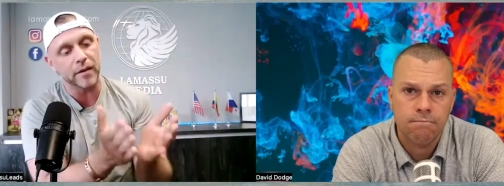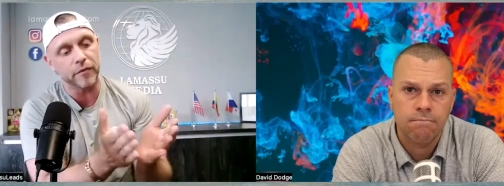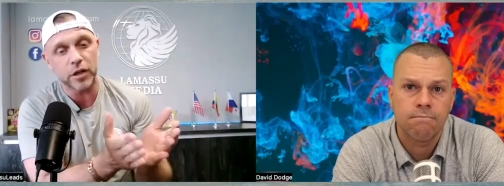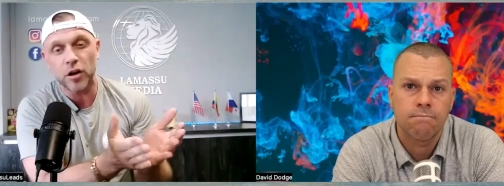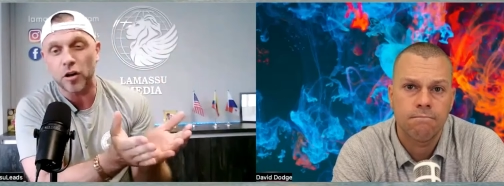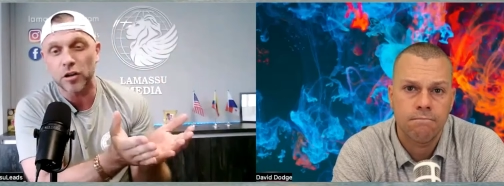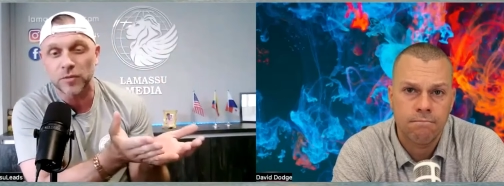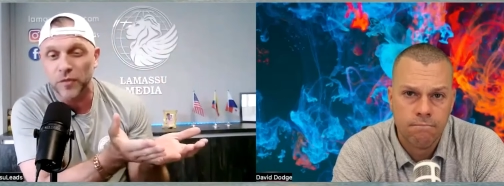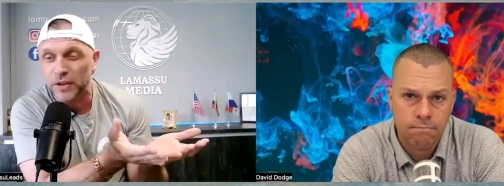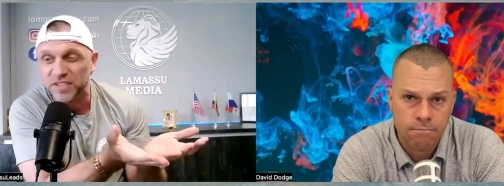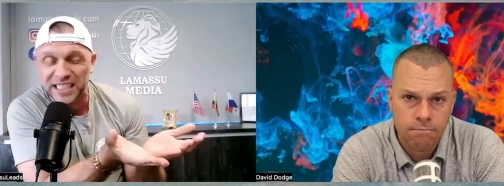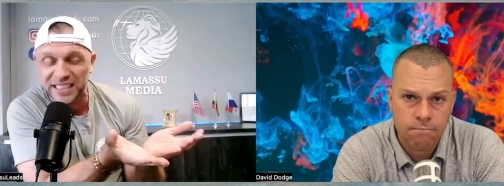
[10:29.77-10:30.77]
Speaker 1: Every call is
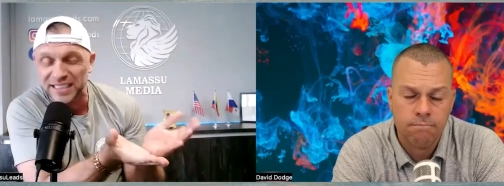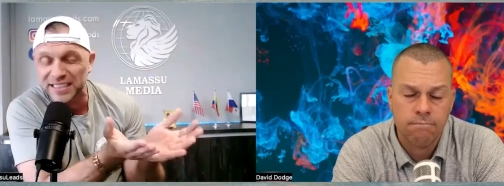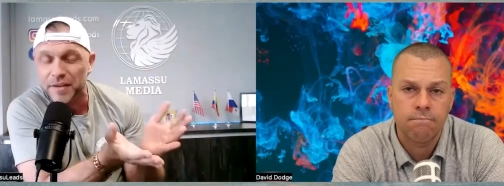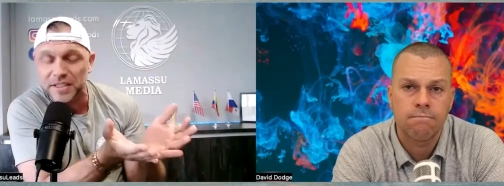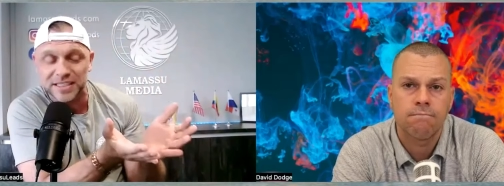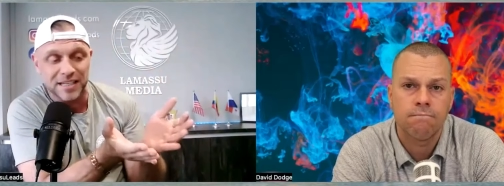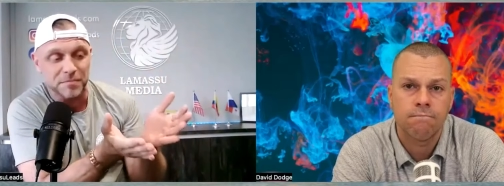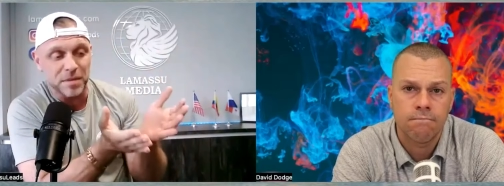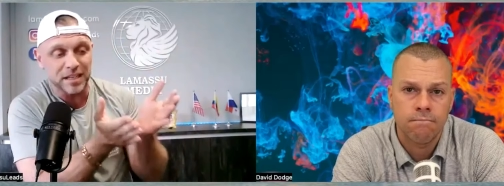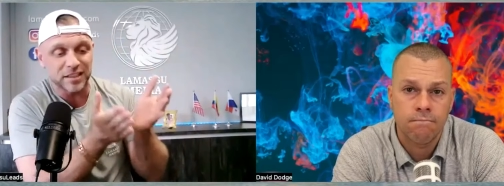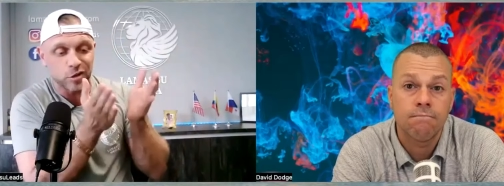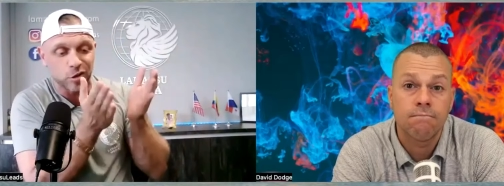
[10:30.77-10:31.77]
15 to 17
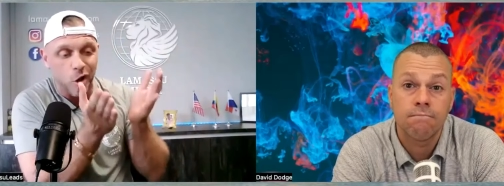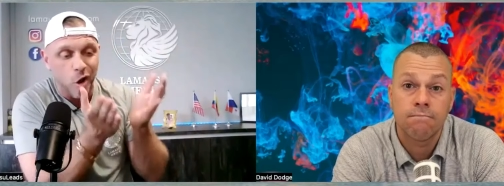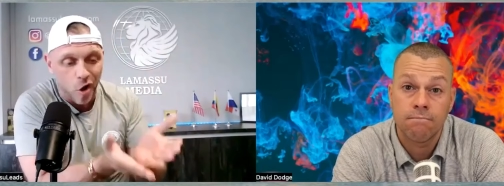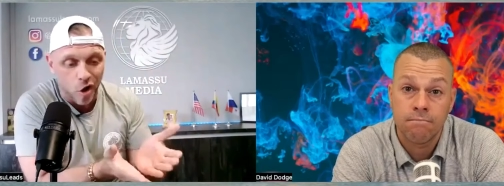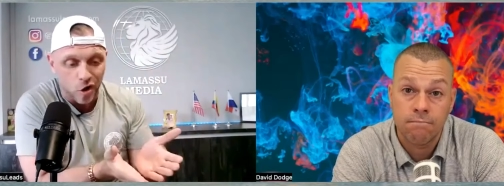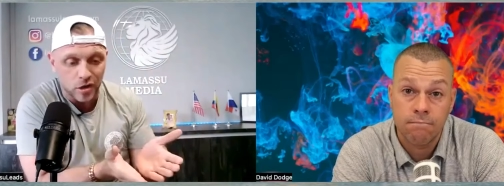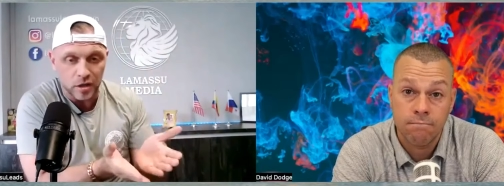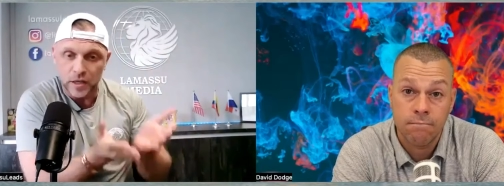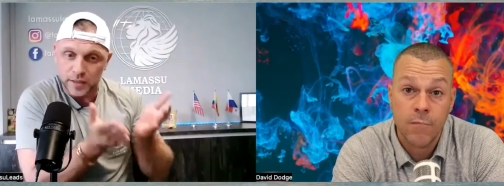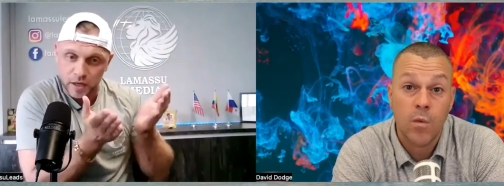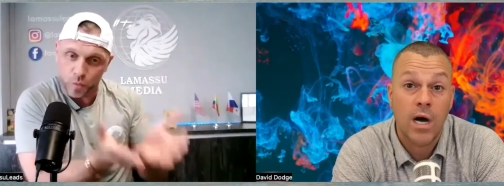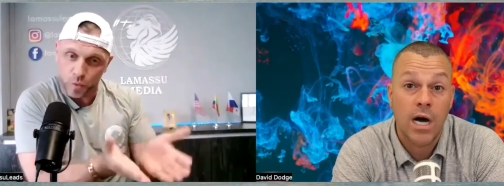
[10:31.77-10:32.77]
minutes long
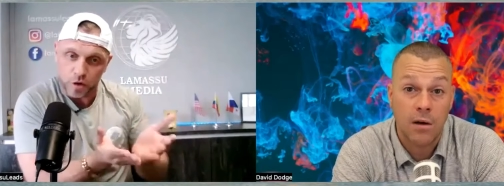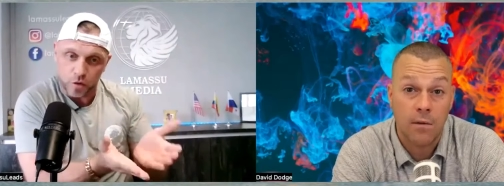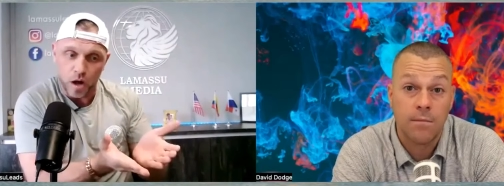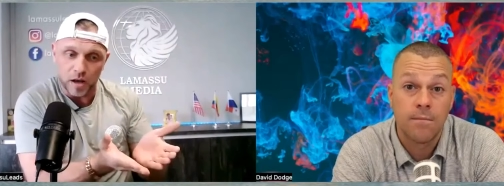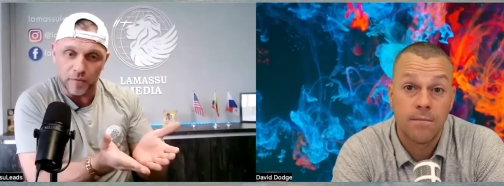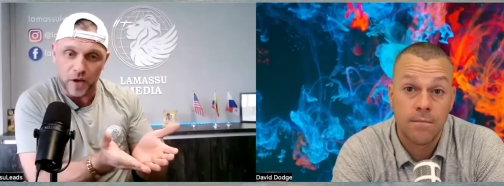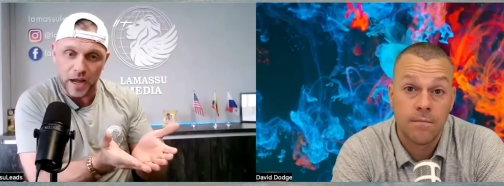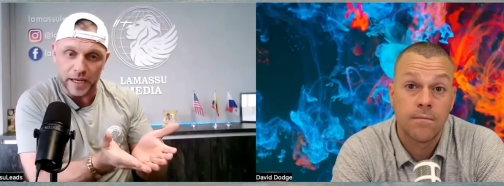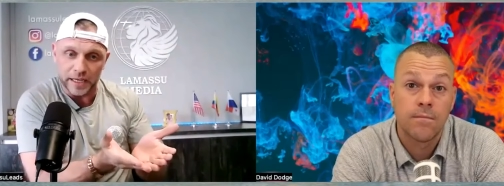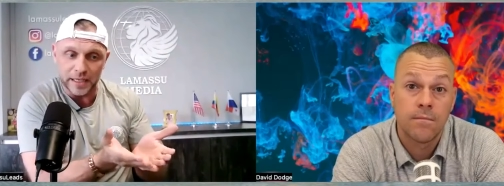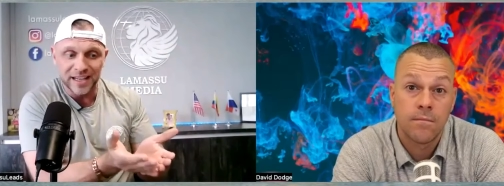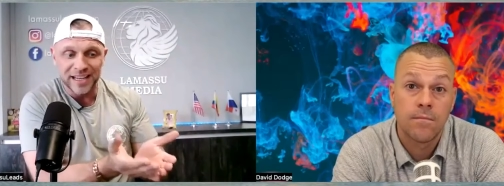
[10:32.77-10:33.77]
that wow. we're qualified
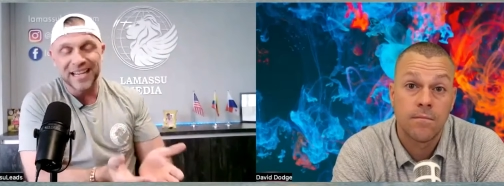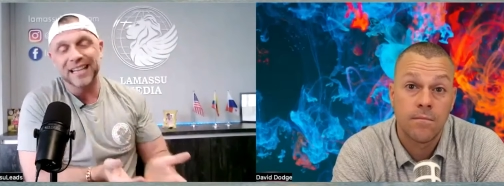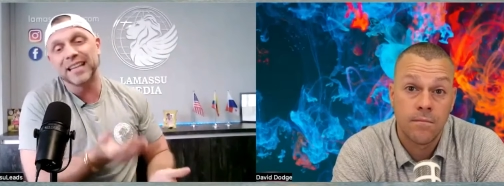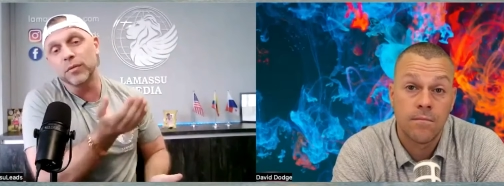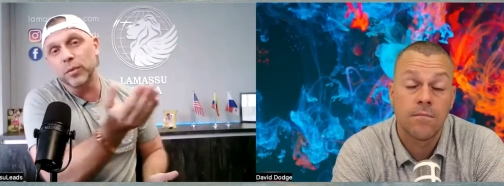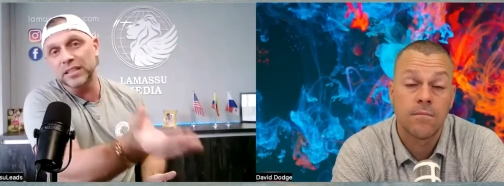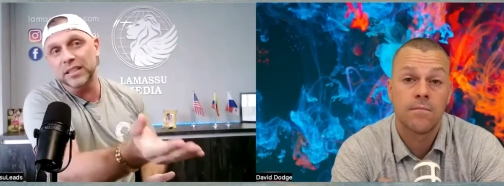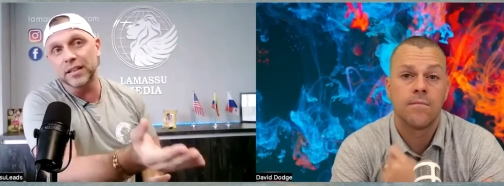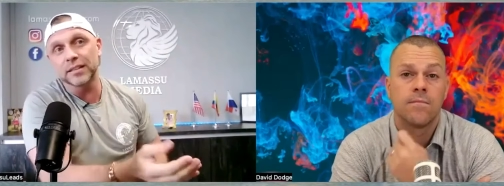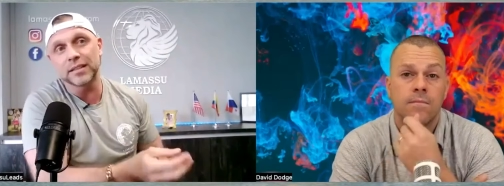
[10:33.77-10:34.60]
it. Then we send it